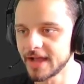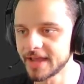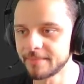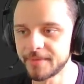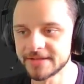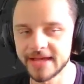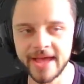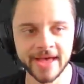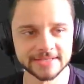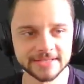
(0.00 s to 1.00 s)
I can press
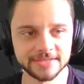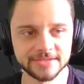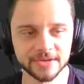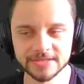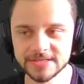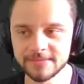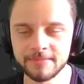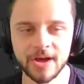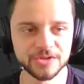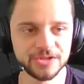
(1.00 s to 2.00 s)
ESC, so this is the
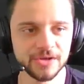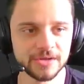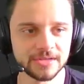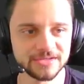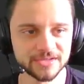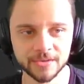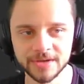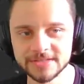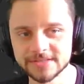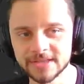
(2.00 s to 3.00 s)
mouse look, so
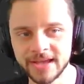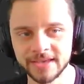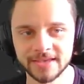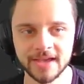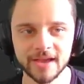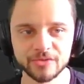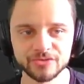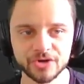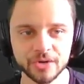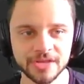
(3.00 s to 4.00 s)
it's like
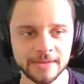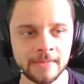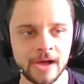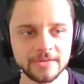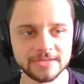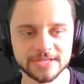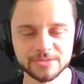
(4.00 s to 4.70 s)
controlling the mouse.